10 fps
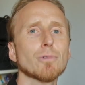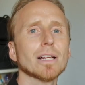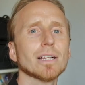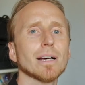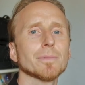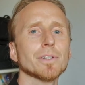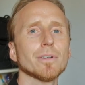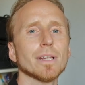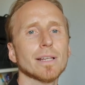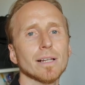welcome
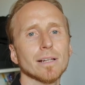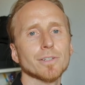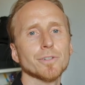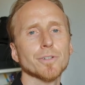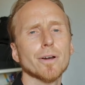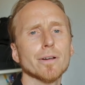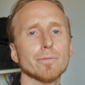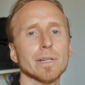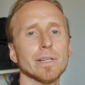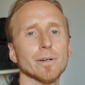to a little tutorial
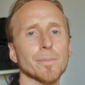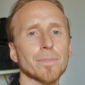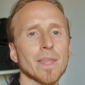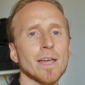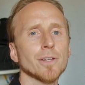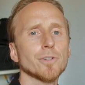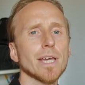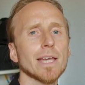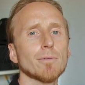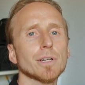video.
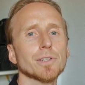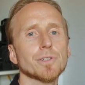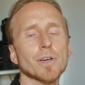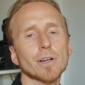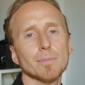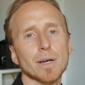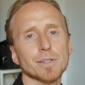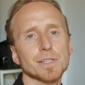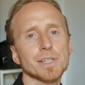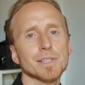Today I want to talk
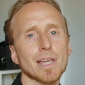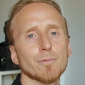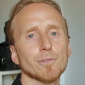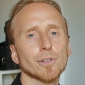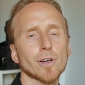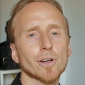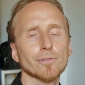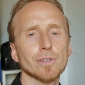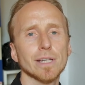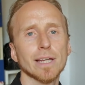about seascape
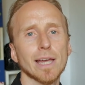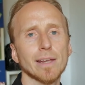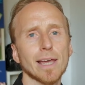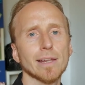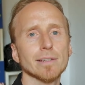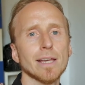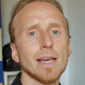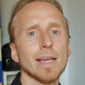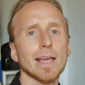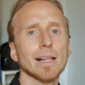photography again and
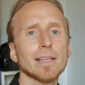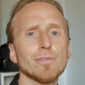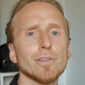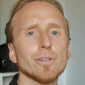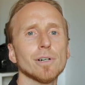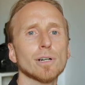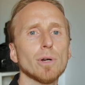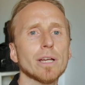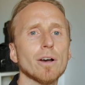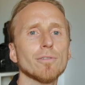I'll give you a
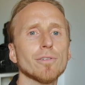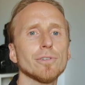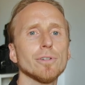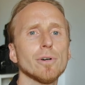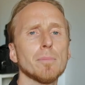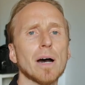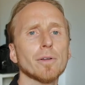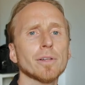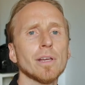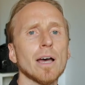quick overview
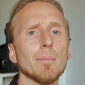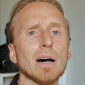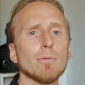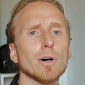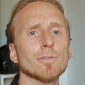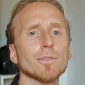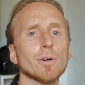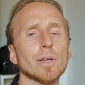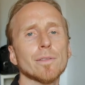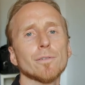about my
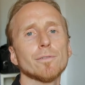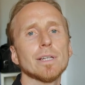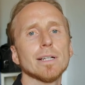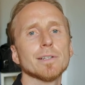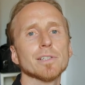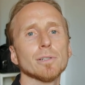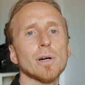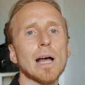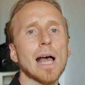workflow in the field, so